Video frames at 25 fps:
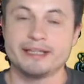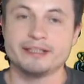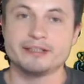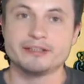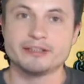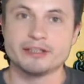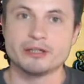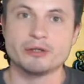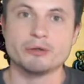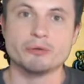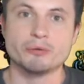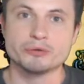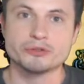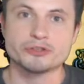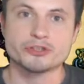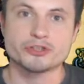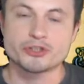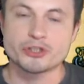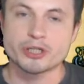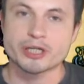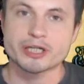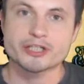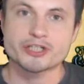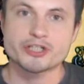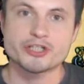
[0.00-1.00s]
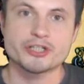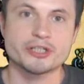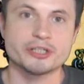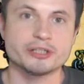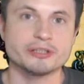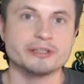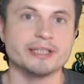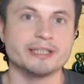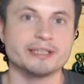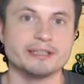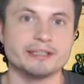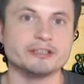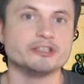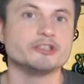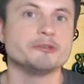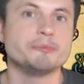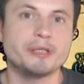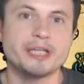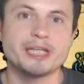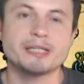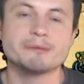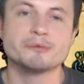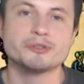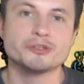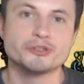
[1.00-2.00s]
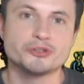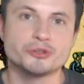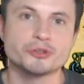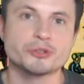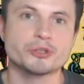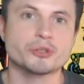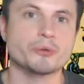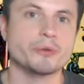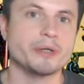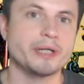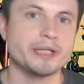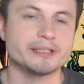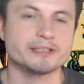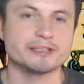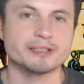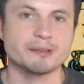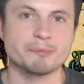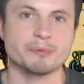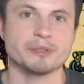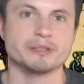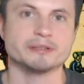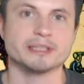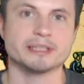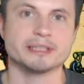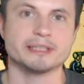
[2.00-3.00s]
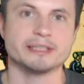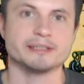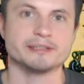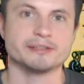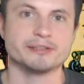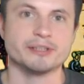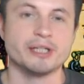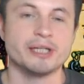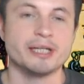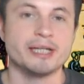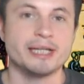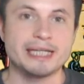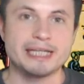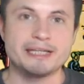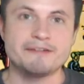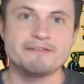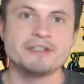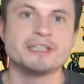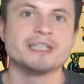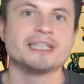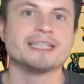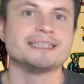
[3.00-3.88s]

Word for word: in their own structure that they'll be able to create something like this. Even